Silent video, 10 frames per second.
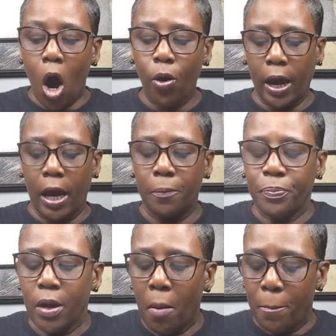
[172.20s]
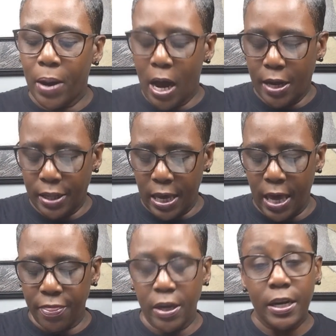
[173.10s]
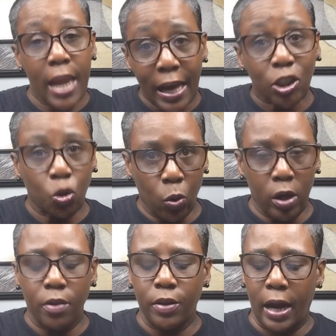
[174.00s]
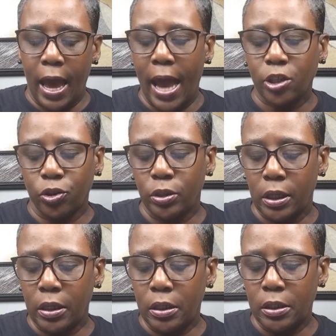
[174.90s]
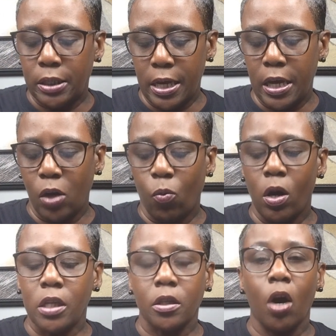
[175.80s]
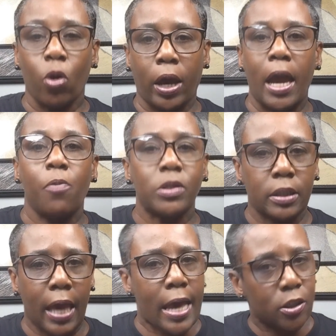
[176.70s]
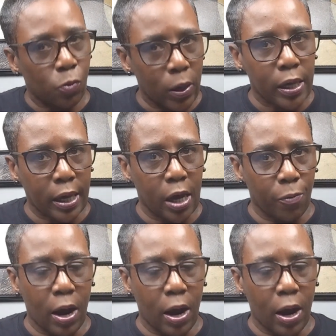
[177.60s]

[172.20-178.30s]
Okay. But then the next one that I actually did was last weekend,